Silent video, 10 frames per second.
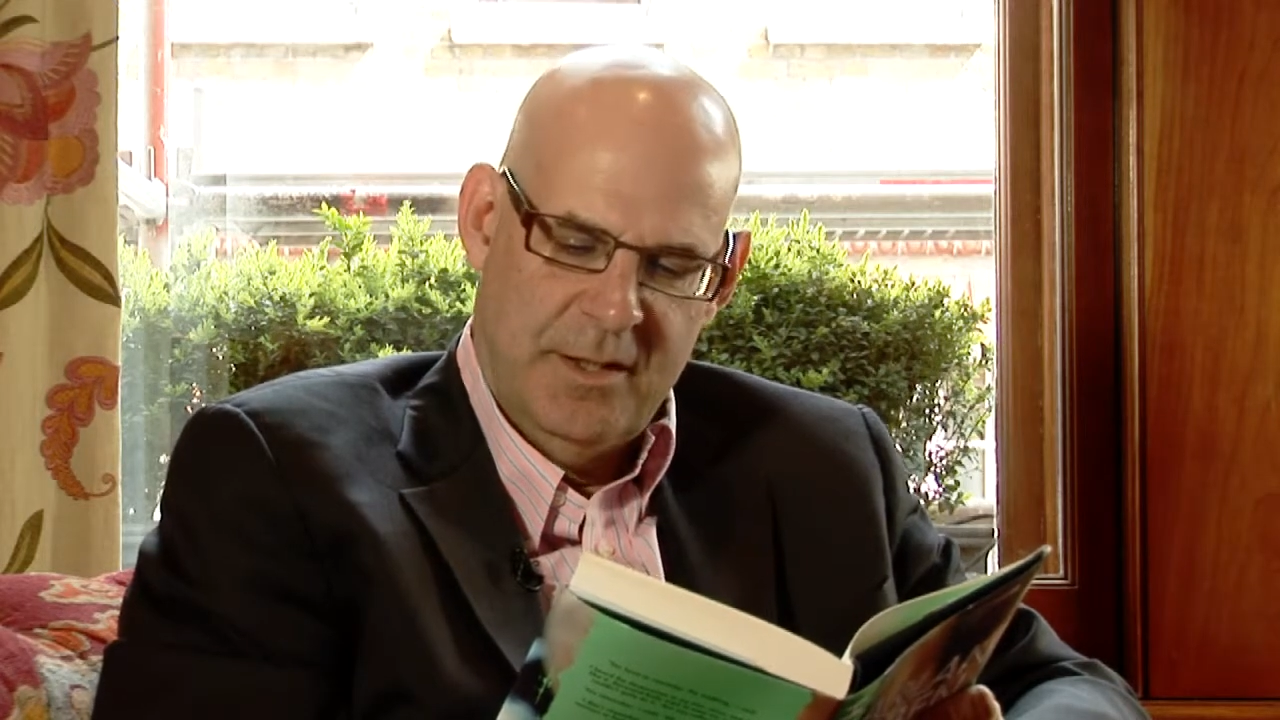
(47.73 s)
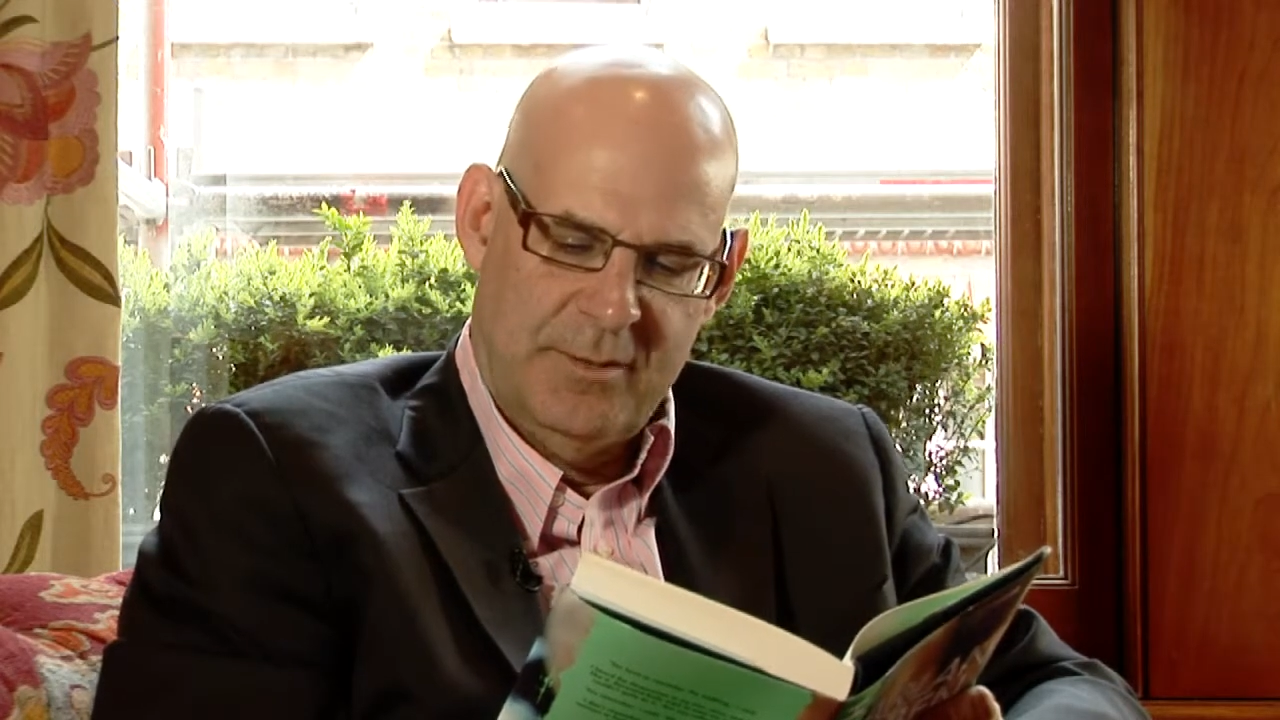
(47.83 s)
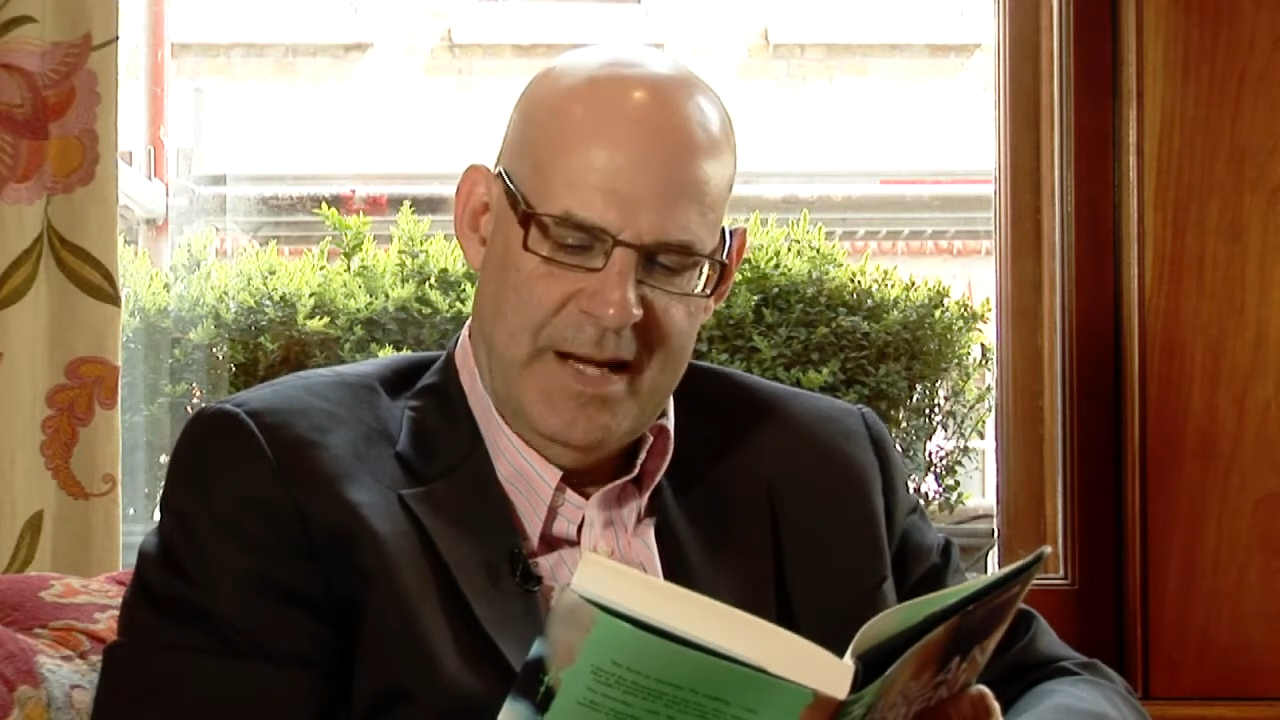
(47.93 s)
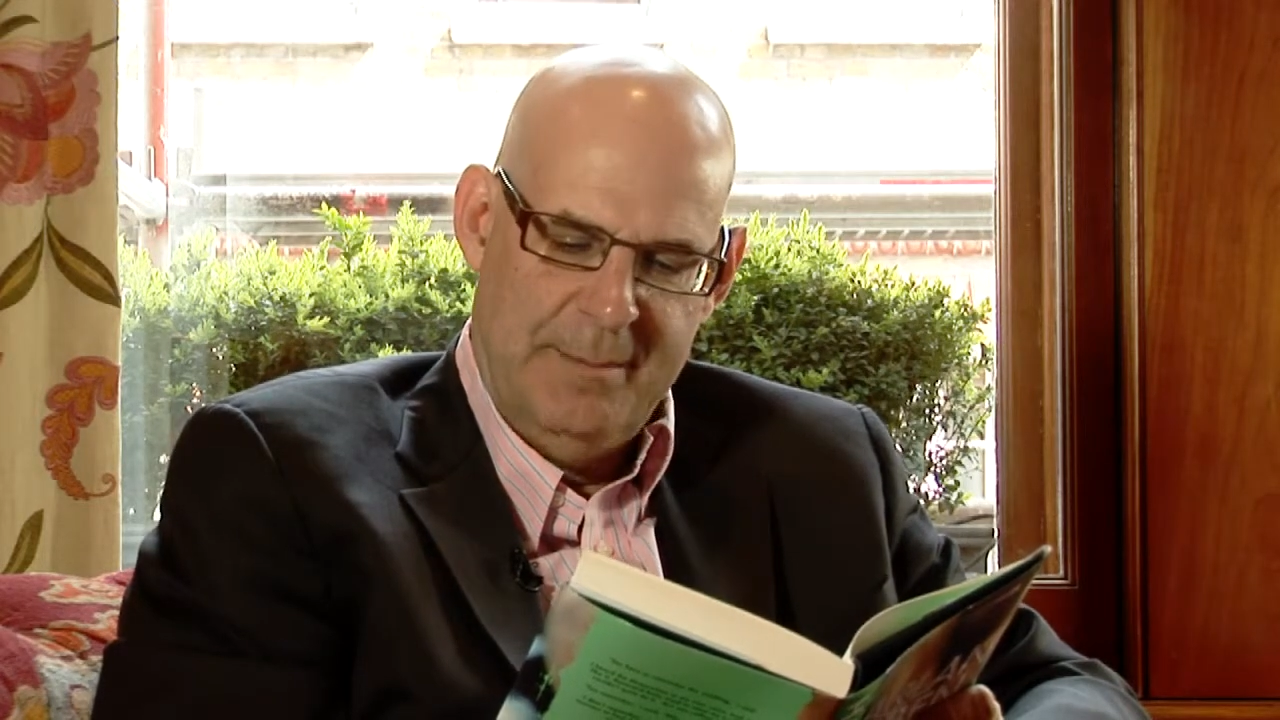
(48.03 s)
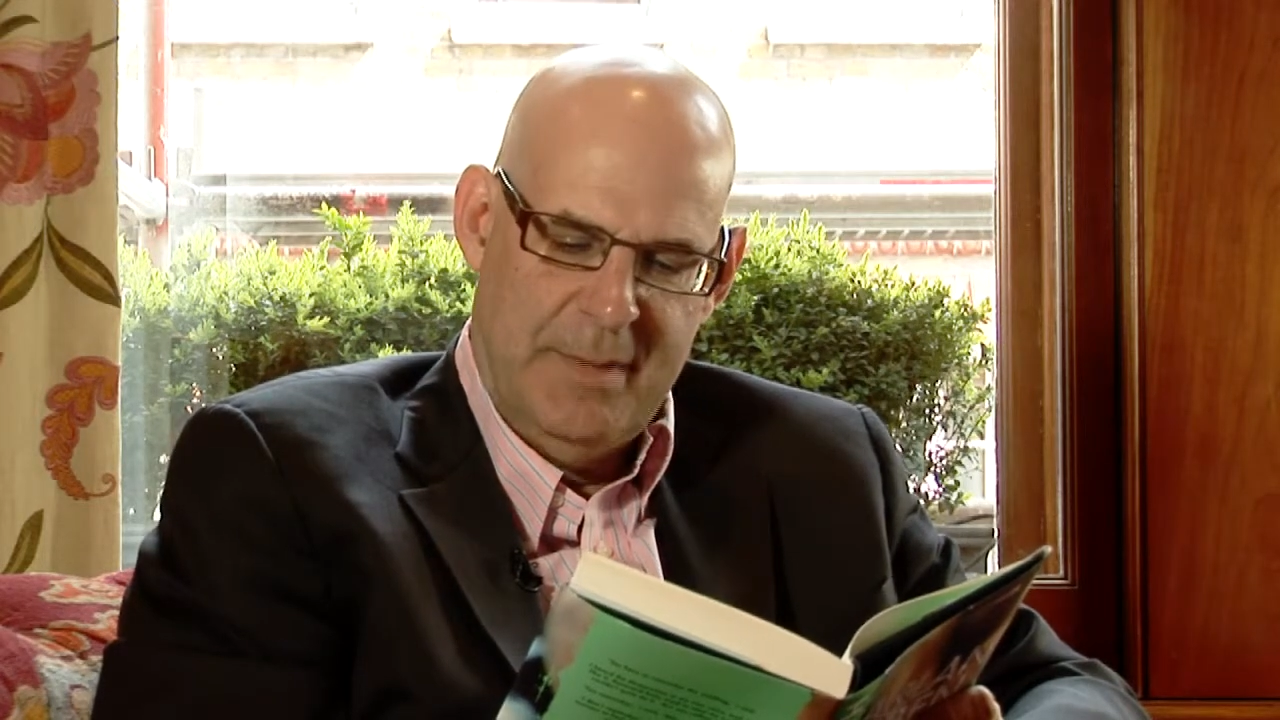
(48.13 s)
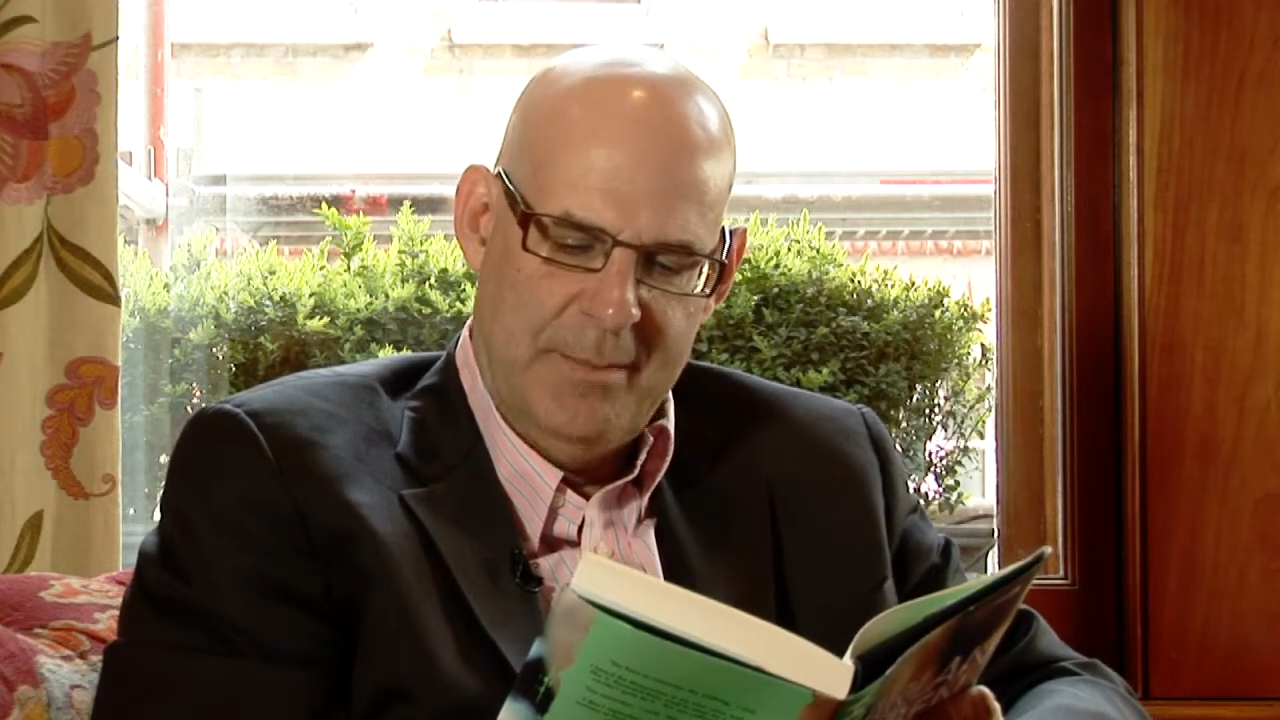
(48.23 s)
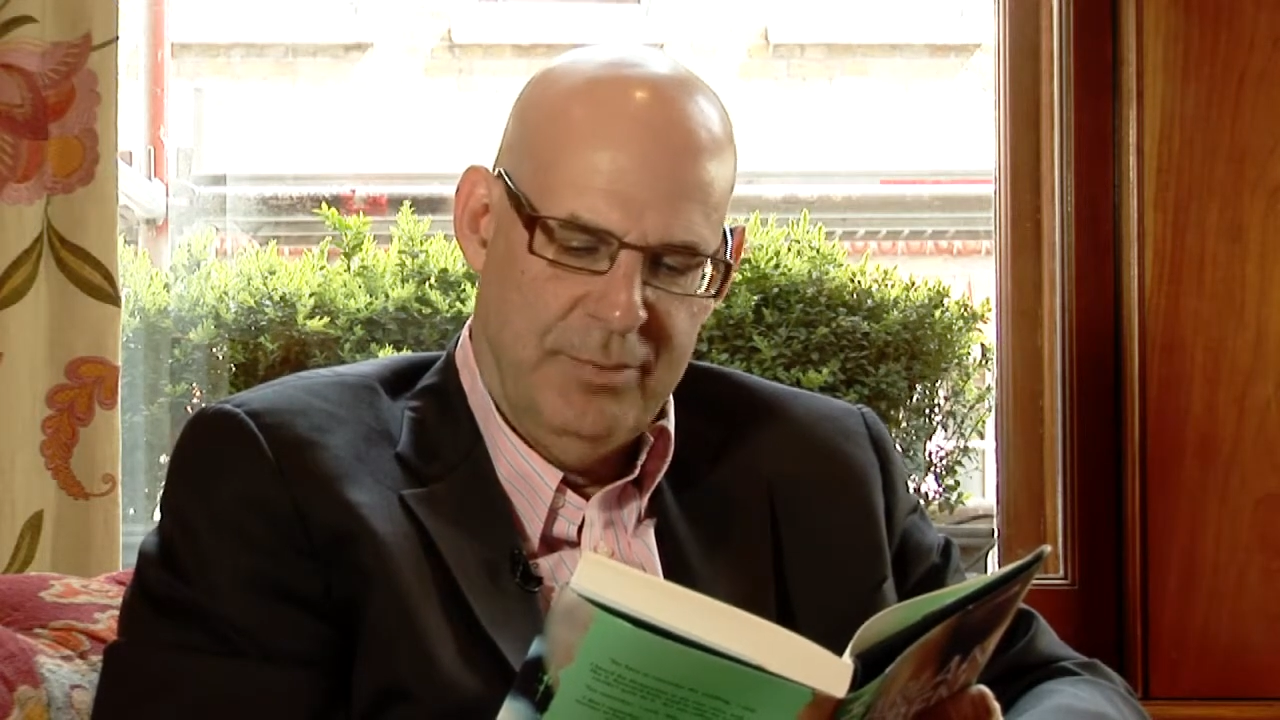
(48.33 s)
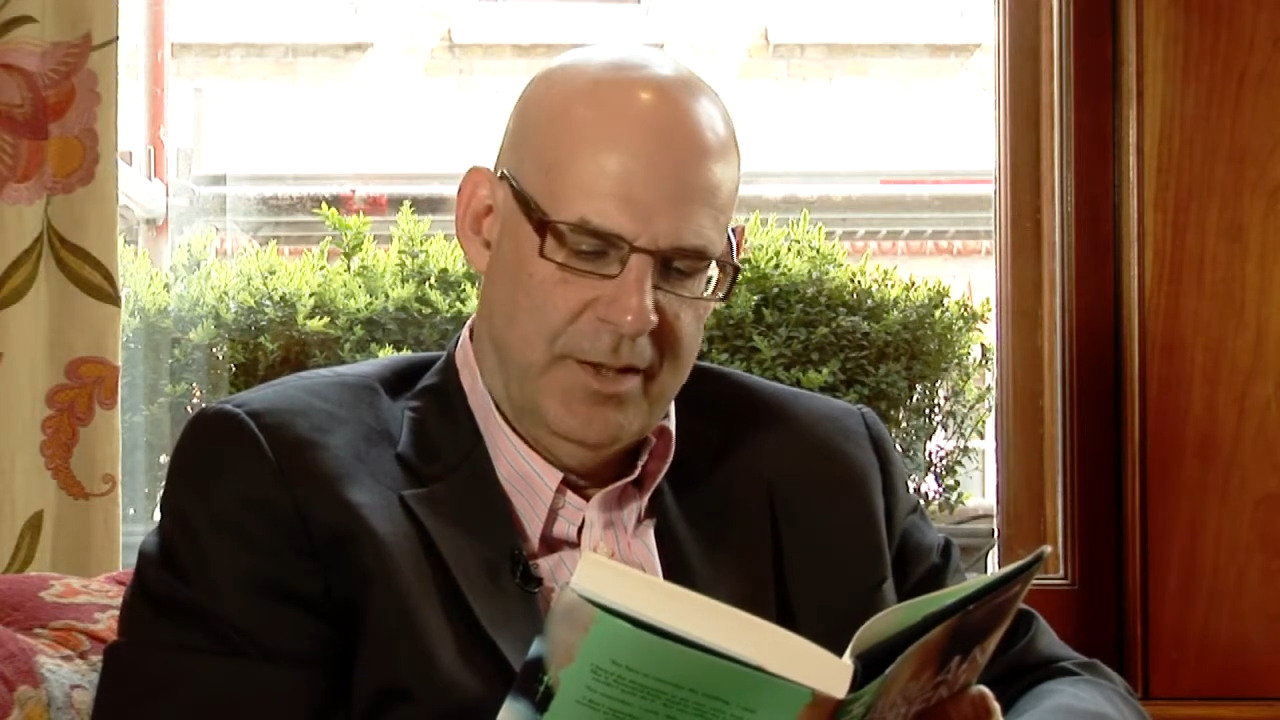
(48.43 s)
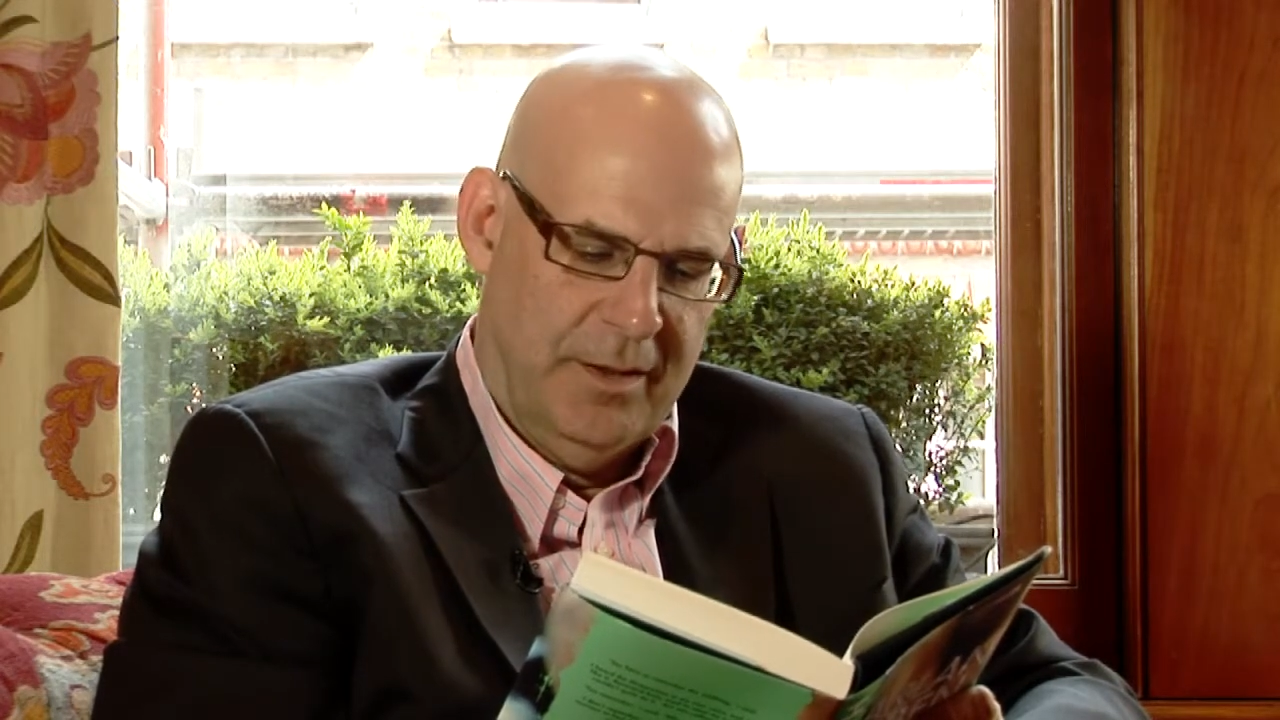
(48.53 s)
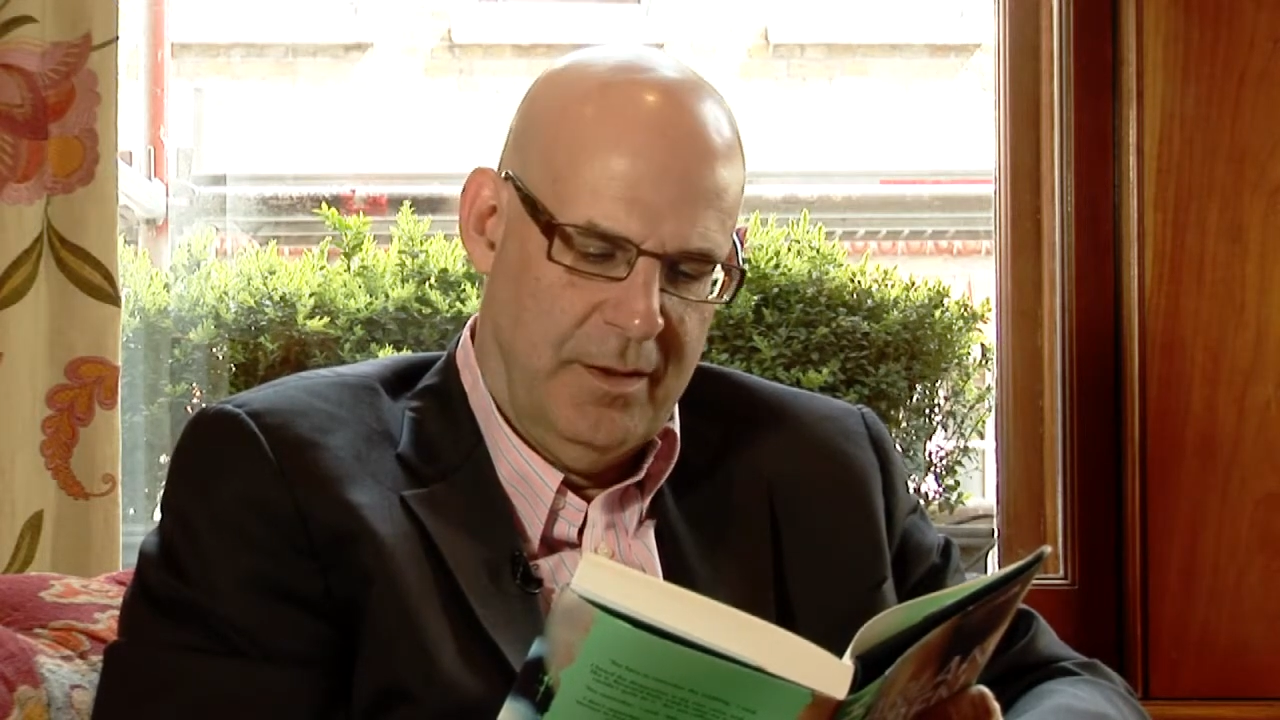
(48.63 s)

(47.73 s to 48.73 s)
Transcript: grabbed my brittle